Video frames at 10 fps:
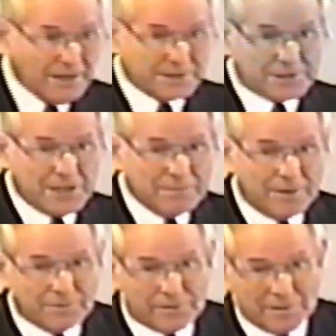a
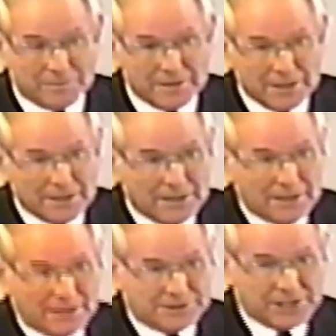statement from
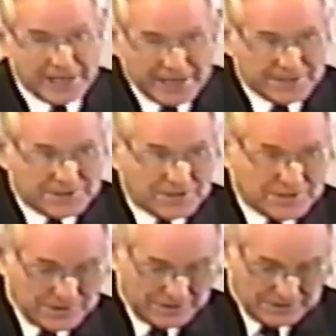a
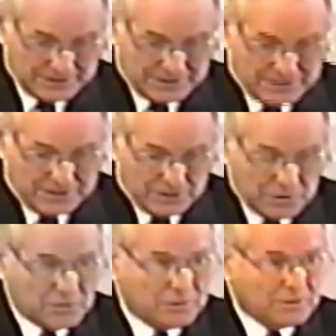geneticist
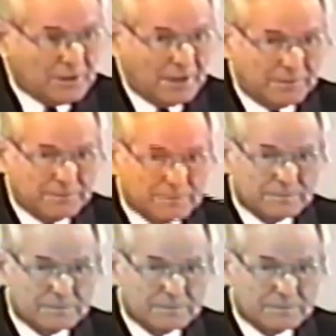who uh,